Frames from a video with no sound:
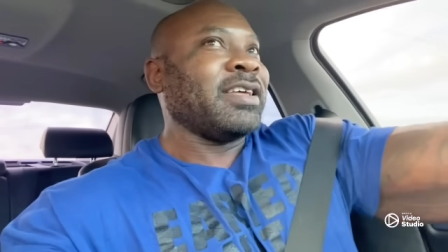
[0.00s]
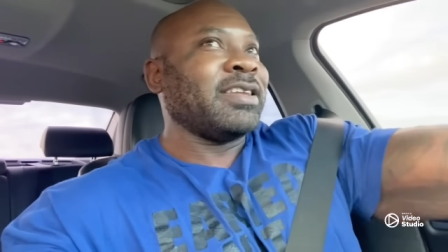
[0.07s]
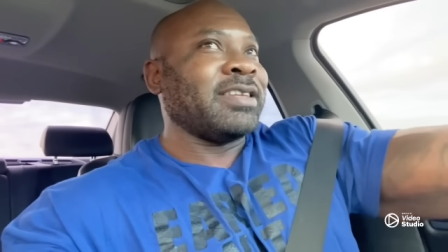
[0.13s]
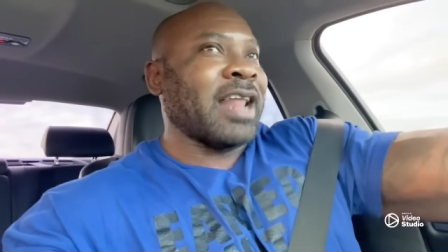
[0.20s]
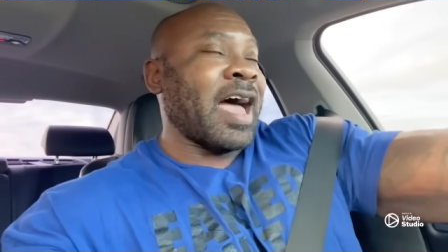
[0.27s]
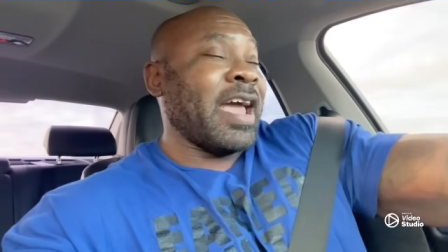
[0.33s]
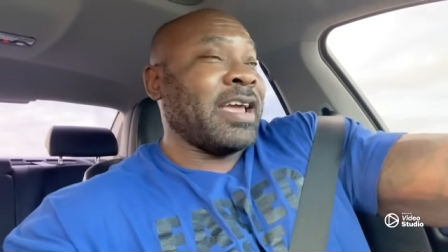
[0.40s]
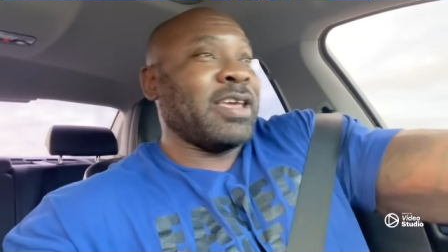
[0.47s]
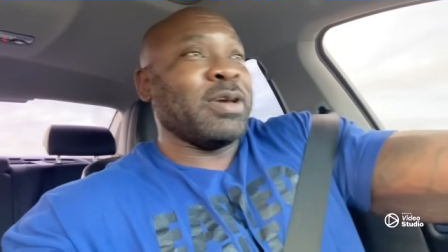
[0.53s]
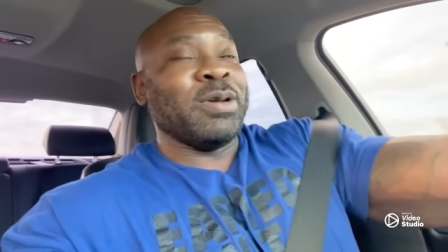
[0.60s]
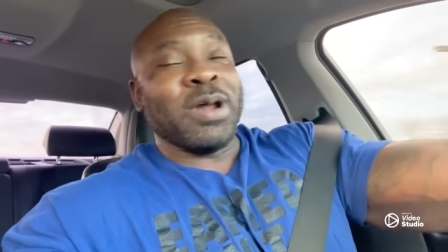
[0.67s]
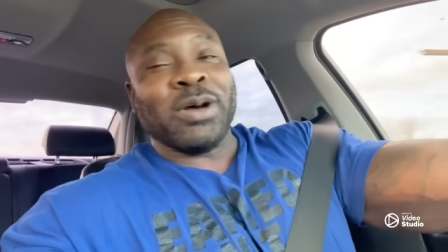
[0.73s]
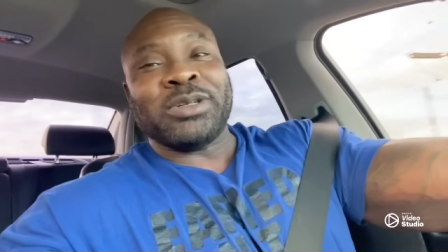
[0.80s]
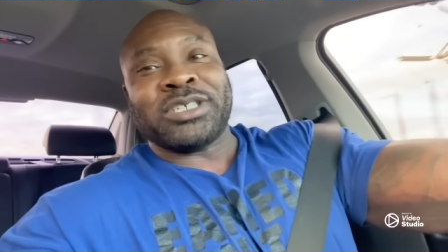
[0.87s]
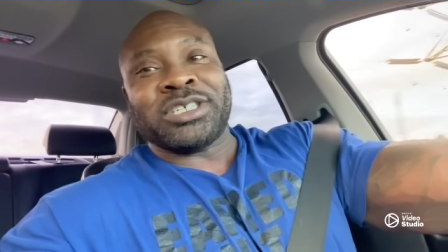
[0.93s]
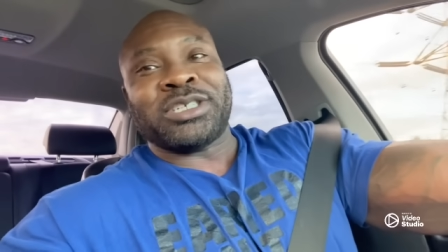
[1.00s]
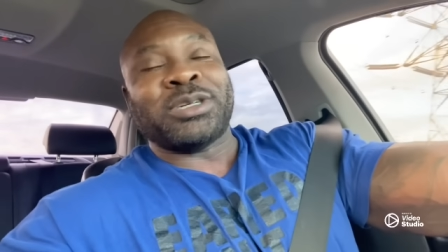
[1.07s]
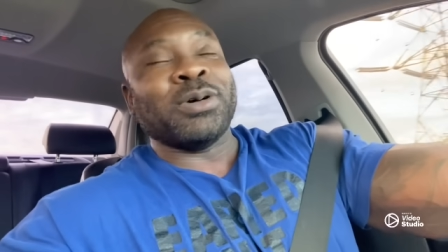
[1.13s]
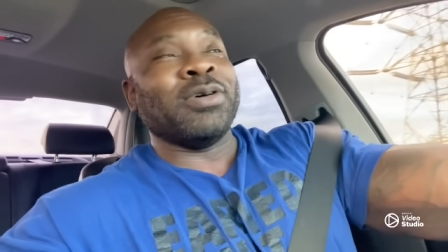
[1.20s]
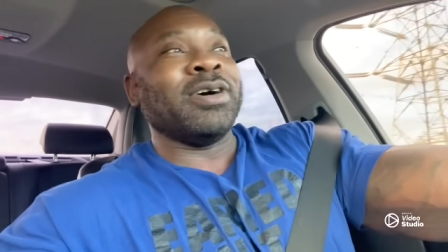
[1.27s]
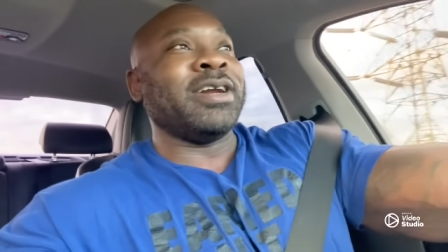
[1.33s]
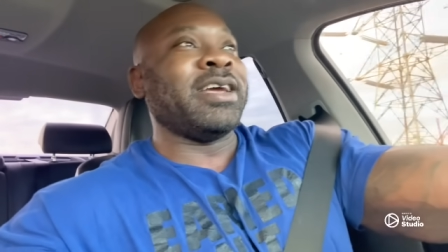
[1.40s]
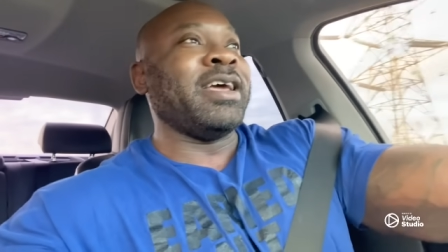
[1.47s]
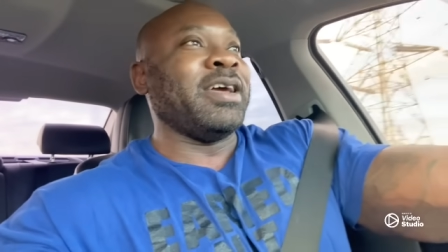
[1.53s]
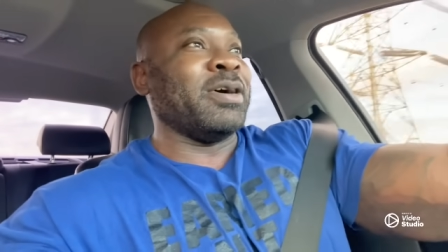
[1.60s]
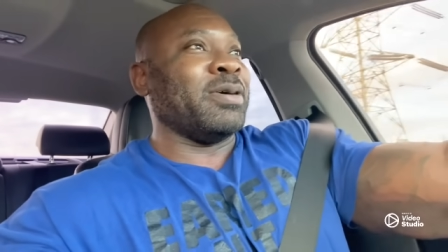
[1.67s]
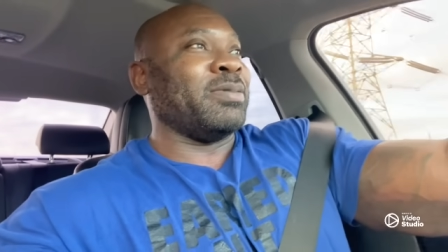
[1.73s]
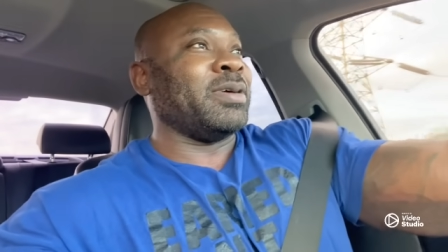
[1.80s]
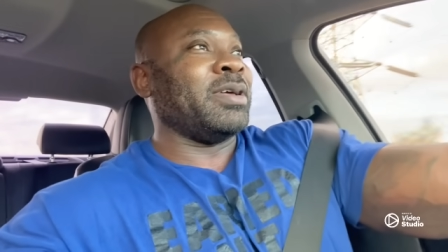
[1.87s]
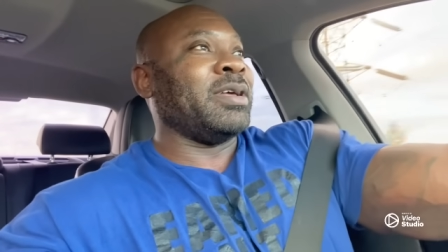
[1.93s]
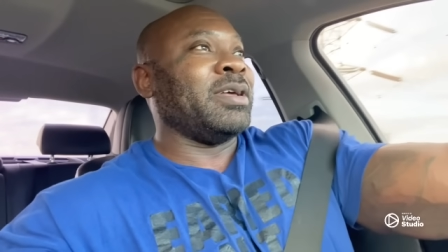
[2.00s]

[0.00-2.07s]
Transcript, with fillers: like, you know, just doing him.